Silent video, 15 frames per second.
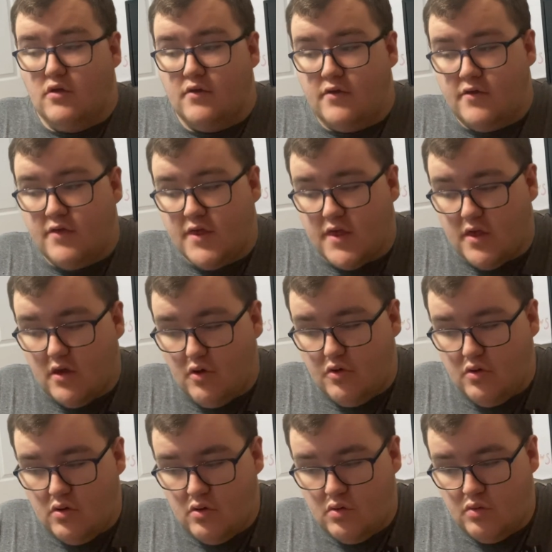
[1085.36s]
so
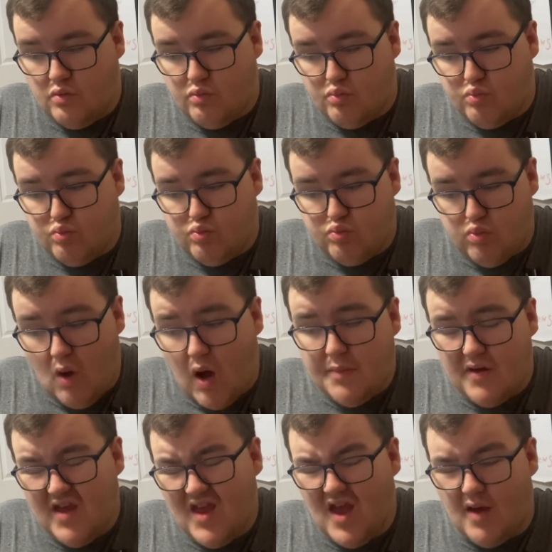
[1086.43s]

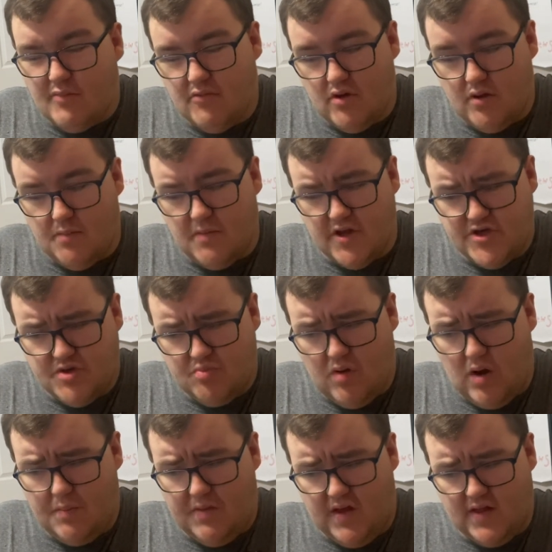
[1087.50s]
Robbie, I'm gonna mention
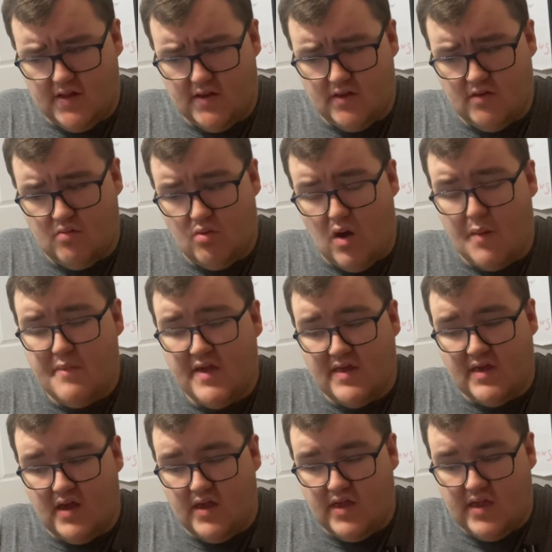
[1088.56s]
Robbie in this. Robbie
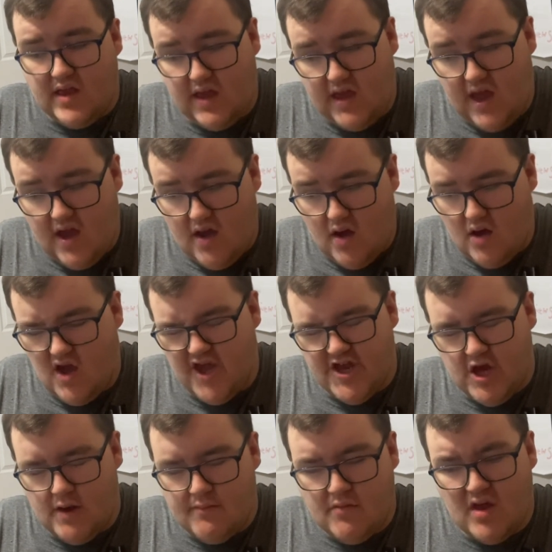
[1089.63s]
decides to get.
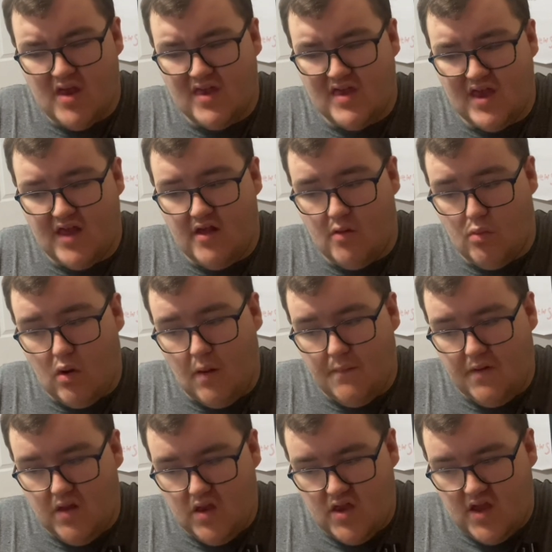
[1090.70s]
Actually, I'm gonna say that
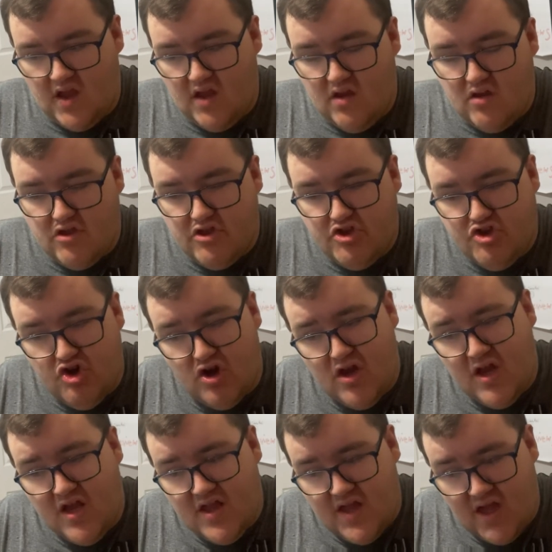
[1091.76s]
Robbie, Dan,
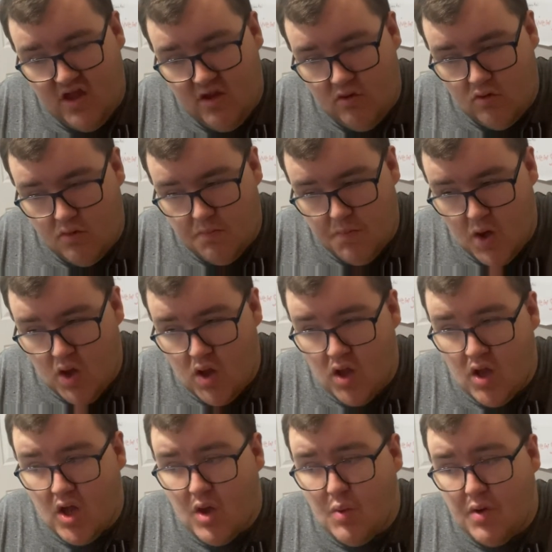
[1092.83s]
Johnny, and Daniel are bond
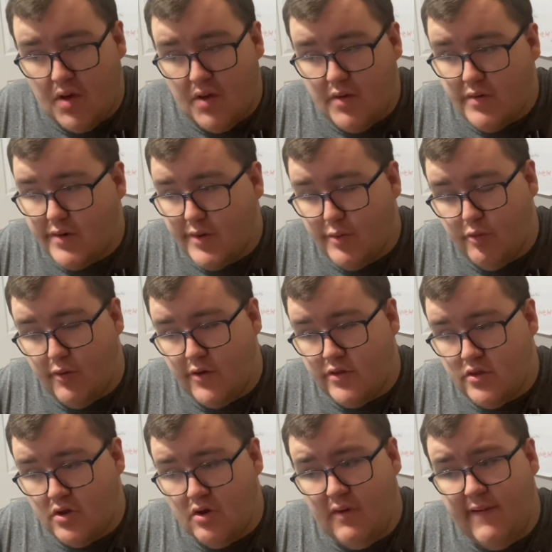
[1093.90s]
when
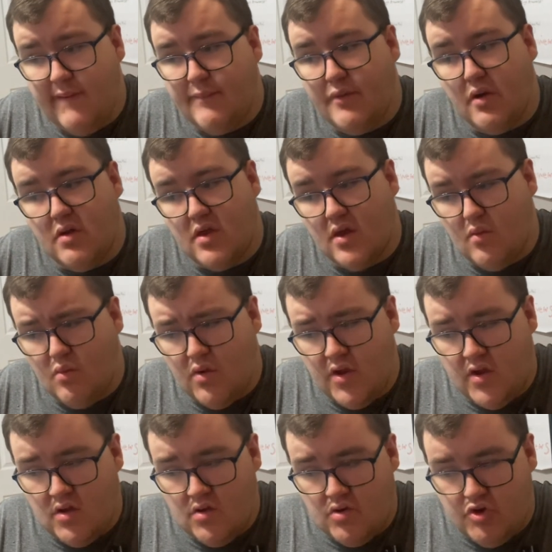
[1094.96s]
when Louis blows it.
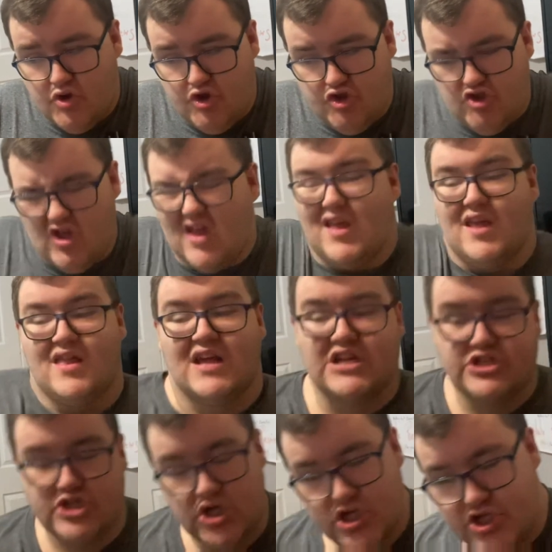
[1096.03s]
When, as I
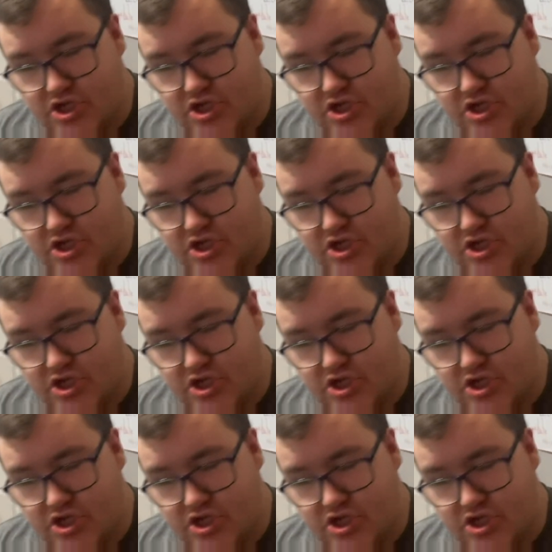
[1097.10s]
said, Johnny